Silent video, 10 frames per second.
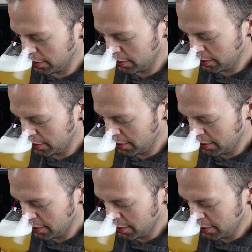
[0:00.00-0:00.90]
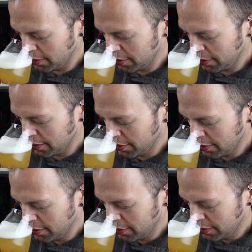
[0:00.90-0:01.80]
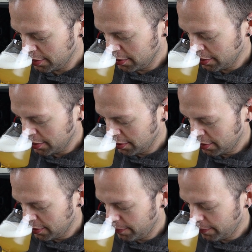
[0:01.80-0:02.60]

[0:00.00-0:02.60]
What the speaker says: Nothing is said.